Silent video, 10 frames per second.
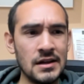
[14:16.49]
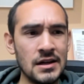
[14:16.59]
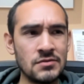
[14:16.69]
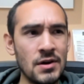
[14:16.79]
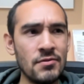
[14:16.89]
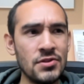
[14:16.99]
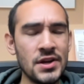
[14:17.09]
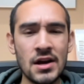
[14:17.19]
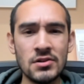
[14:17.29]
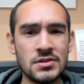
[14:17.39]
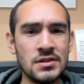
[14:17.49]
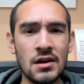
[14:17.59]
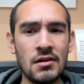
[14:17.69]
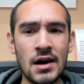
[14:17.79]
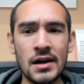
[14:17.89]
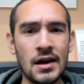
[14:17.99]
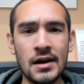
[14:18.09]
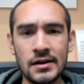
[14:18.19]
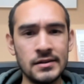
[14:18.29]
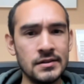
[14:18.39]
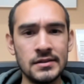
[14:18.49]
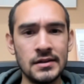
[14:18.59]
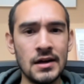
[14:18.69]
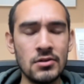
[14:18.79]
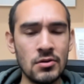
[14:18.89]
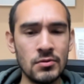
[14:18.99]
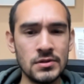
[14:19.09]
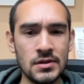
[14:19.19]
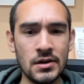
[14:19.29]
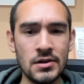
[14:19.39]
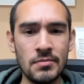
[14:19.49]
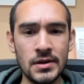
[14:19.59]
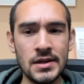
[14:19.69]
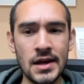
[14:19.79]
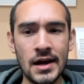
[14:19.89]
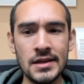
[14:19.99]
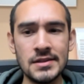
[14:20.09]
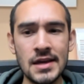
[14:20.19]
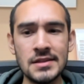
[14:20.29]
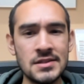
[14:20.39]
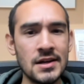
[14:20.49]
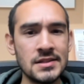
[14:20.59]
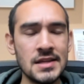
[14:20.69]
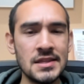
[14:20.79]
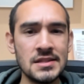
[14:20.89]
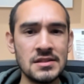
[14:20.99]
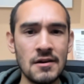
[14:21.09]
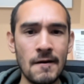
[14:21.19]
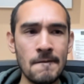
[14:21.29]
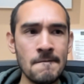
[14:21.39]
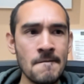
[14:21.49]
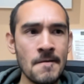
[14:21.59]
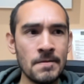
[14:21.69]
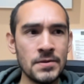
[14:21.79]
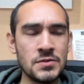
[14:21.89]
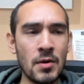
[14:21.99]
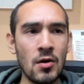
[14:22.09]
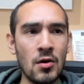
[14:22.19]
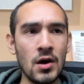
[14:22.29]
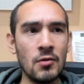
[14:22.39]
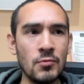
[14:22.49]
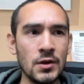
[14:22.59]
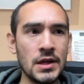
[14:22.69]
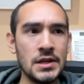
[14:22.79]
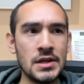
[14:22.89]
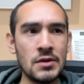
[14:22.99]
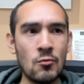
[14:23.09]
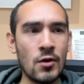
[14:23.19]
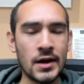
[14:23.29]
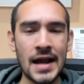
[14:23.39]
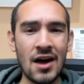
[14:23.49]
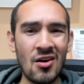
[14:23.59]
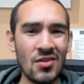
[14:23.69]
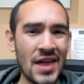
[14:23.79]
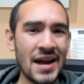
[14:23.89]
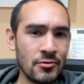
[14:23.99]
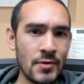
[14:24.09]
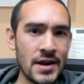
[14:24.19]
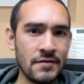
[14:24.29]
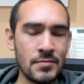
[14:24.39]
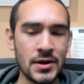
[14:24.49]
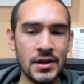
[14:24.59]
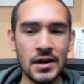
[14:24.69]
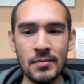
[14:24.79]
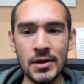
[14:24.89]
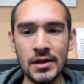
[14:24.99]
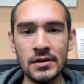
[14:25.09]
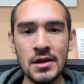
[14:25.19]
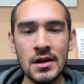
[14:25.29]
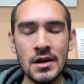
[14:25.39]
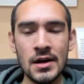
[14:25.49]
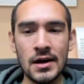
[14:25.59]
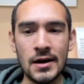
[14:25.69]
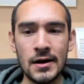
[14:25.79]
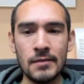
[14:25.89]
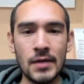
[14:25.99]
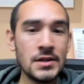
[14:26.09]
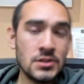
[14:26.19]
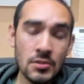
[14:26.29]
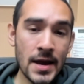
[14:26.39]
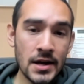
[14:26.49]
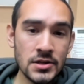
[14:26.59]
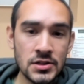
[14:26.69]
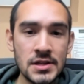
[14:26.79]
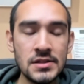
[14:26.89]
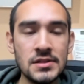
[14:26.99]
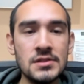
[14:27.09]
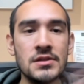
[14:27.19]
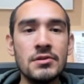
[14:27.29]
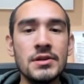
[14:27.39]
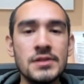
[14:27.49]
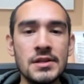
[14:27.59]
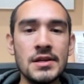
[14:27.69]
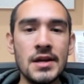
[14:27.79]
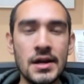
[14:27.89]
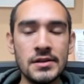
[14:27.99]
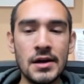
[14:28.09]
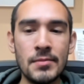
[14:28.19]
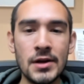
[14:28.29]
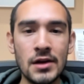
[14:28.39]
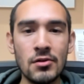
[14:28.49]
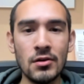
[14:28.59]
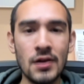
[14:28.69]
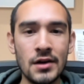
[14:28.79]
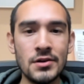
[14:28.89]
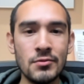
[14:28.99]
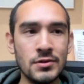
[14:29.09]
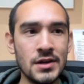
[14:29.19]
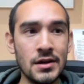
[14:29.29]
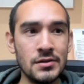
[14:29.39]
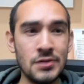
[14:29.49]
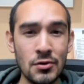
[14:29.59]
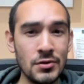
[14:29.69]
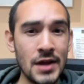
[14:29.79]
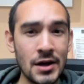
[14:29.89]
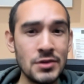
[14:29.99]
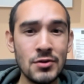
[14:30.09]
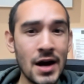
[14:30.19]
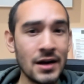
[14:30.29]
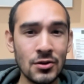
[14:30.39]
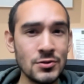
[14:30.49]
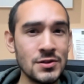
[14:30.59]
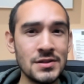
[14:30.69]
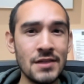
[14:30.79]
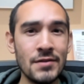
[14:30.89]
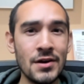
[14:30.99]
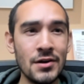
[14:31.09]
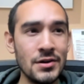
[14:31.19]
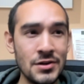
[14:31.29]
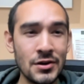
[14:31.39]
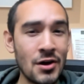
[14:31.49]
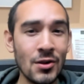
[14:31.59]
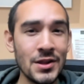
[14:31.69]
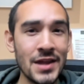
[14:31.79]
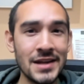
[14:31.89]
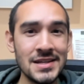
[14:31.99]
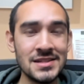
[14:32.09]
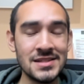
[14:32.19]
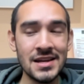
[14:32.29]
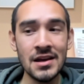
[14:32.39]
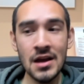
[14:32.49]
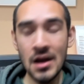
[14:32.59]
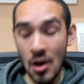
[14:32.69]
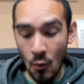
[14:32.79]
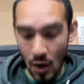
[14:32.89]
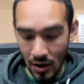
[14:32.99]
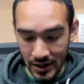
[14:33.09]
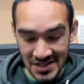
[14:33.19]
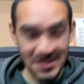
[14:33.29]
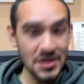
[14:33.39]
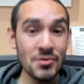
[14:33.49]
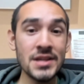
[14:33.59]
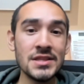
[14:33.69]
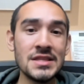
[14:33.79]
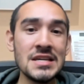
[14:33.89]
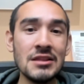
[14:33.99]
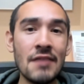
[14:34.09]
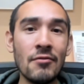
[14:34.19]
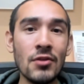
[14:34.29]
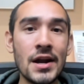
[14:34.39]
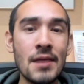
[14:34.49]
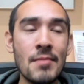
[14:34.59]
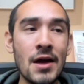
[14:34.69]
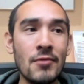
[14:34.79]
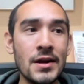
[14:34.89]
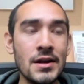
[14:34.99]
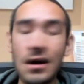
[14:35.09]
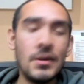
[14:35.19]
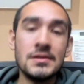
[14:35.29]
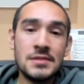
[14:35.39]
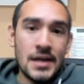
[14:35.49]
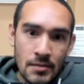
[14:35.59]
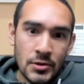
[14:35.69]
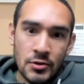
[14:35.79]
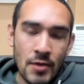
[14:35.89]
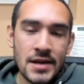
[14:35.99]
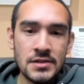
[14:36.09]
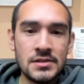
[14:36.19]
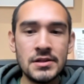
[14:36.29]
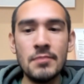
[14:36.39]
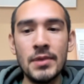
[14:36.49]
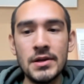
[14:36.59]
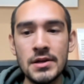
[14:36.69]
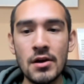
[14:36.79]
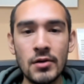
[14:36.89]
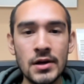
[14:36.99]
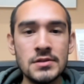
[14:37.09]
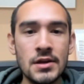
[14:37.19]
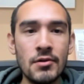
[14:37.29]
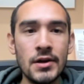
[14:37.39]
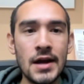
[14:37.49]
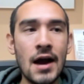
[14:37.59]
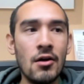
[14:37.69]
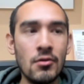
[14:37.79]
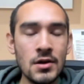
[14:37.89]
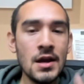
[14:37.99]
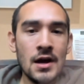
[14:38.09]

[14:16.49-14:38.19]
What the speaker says: as for everything else, I don't know what to tell you, but yeah, it sucks that this ball really didn't work all that great for me. I mean, I still managed a decent series in the end. I mean, I know a lot of you are saying, dude, that you got close to 700. You're calling that decent? Well, considering the level that I'm at right now, I'm not saying I'm the greatest here, but considering how